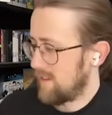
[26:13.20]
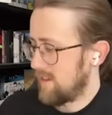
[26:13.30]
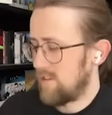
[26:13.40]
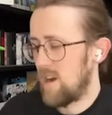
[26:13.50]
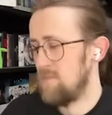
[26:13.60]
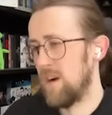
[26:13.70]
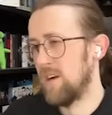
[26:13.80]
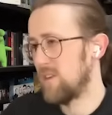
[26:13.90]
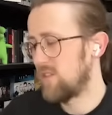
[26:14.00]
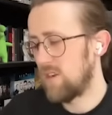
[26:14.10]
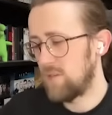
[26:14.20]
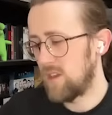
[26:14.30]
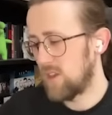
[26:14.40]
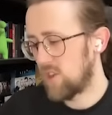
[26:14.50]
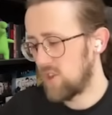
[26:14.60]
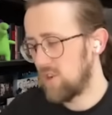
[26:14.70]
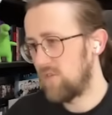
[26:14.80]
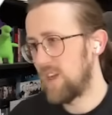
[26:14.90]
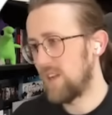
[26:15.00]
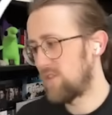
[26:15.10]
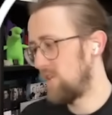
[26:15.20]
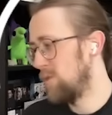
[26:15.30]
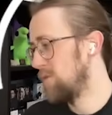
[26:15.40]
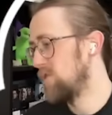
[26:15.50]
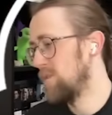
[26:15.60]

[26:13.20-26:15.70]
Alright, Meredith, stop with your goofy-ass commentary,